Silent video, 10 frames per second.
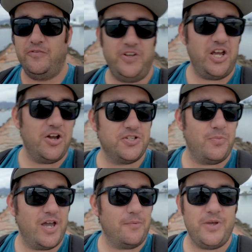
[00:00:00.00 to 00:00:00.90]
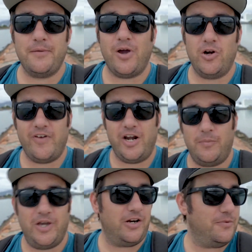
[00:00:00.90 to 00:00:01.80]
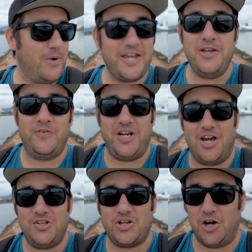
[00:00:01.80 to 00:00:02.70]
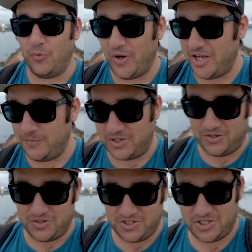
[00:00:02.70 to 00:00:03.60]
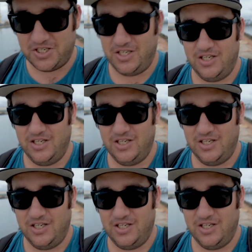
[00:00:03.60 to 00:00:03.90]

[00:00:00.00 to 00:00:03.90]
videos about being motivated about making videos kind of weird because